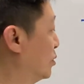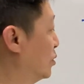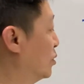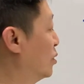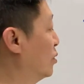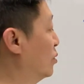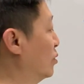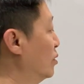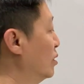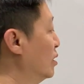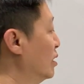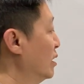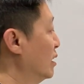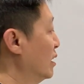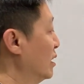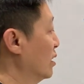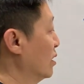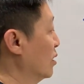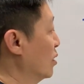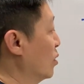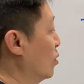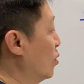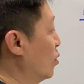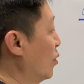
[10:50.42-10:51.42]
you know
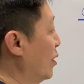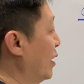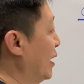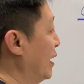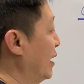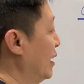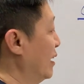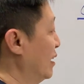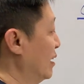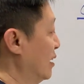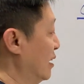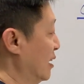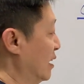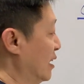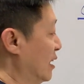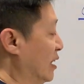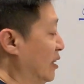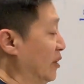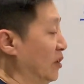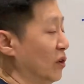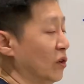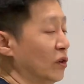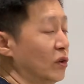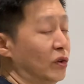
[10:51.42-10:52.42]
Kui
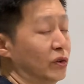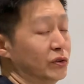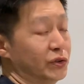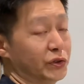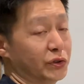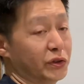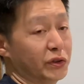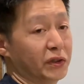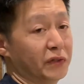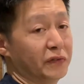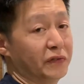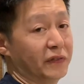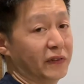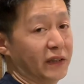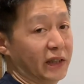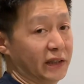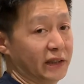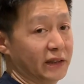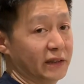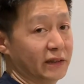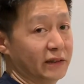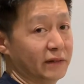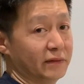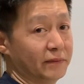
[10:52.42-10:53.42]
cannot control the
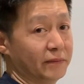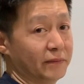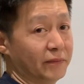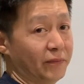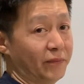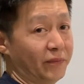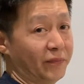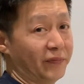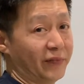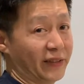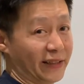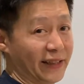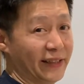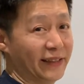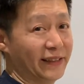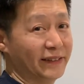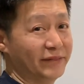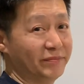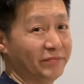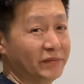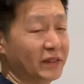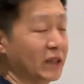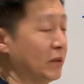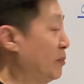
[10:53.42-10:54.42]
fire,
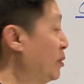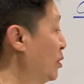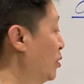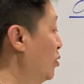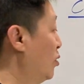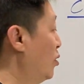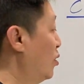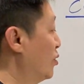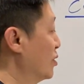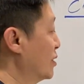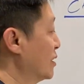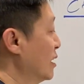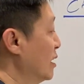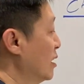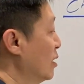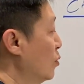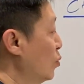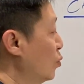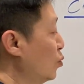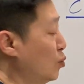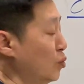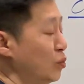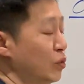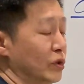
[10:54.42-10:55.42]
right? Because
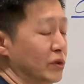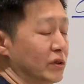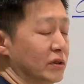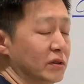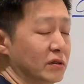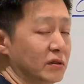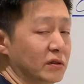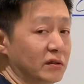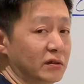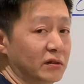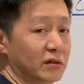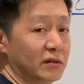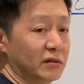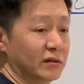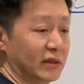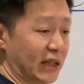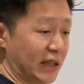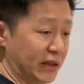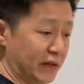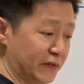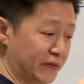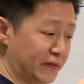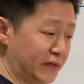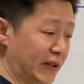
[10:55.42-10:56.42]
wood
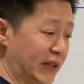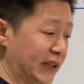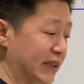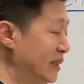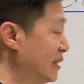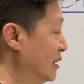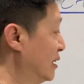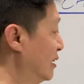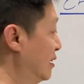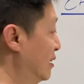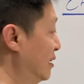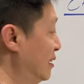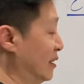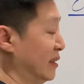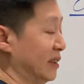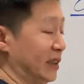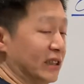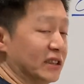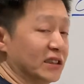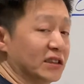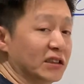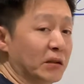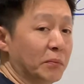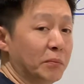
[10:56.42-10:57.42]
and fire,
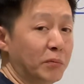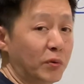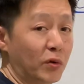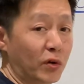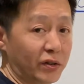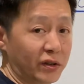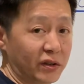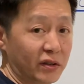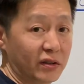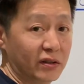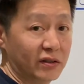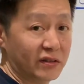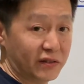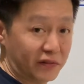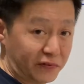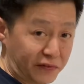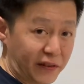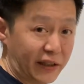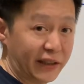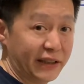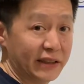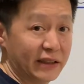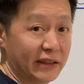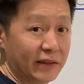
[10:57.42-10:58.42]
they support
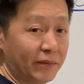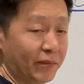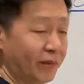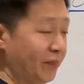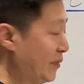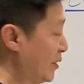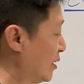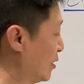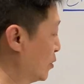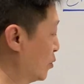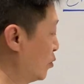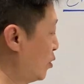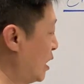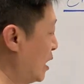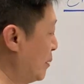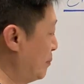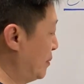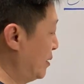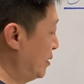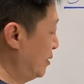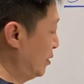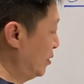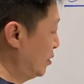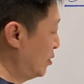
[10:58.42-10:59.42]
fire. So what
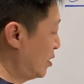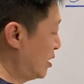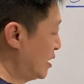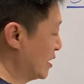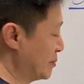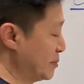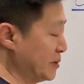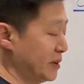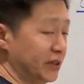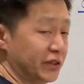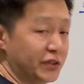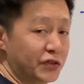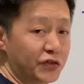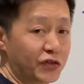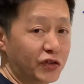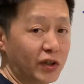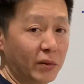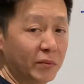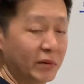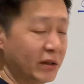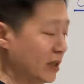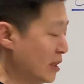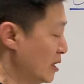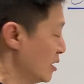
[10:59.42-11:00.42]
happened? Your husband is
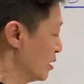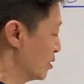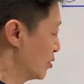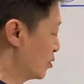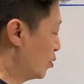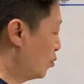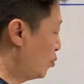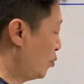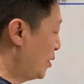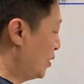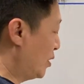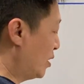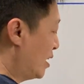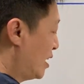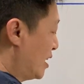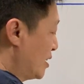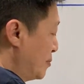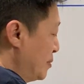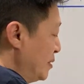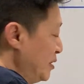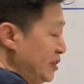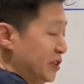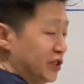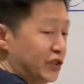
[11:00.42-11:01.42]
trapped. So when your
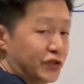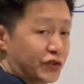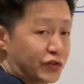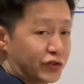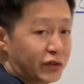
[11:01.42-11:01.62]
husband is